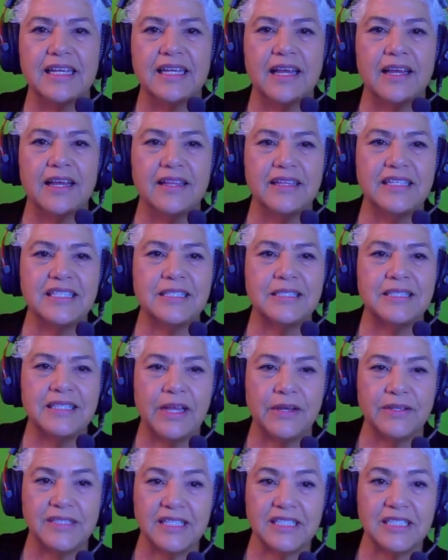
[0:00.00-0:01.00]
And this
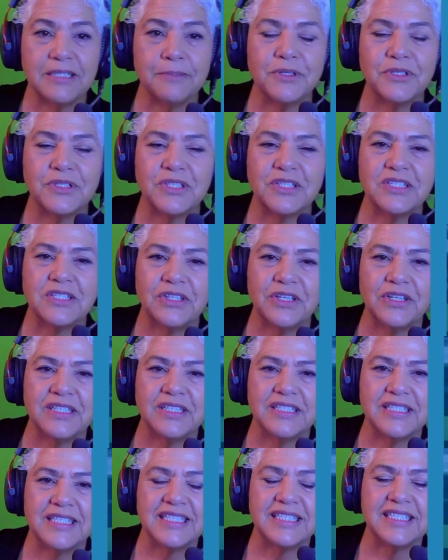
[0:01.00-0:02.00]
now it's this person's turn.
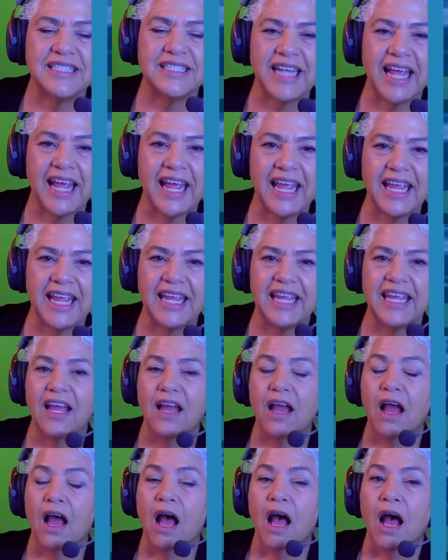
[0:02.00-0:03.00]
So say,
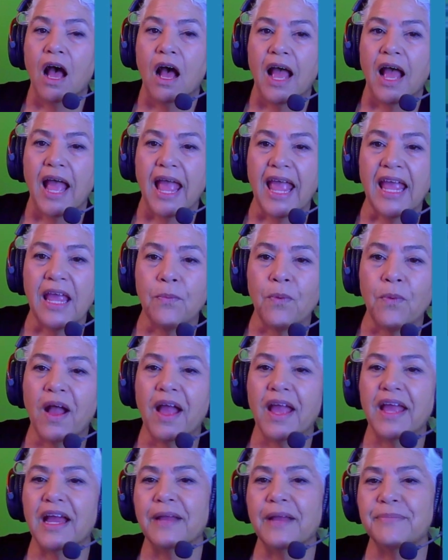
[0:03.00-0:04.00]

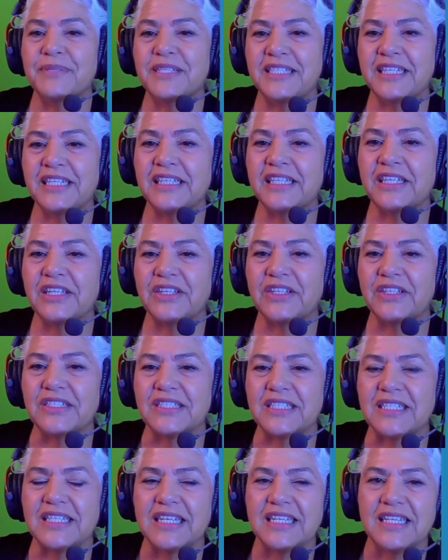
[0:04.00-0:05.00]
AY, I'm stealing
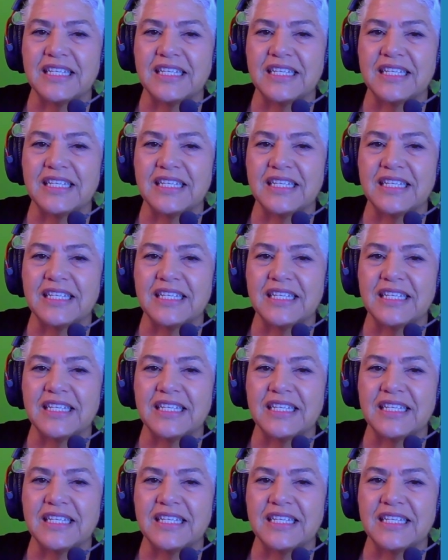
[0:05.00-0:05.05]
yours.